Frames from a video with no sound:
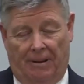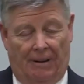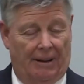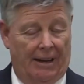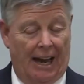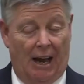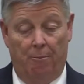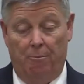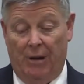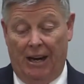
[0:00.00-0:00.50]

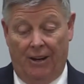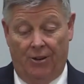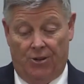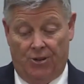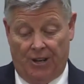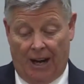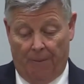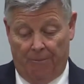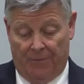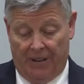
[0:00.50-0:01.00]
can be
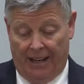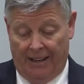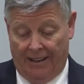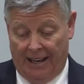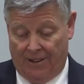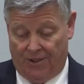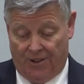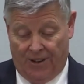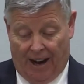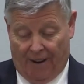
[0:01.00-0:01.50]
something
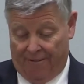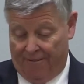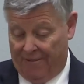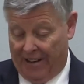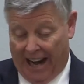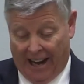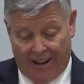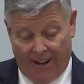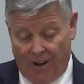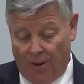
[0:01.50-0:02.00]
that's not
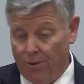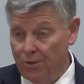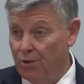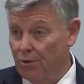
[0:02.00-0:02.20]
founded on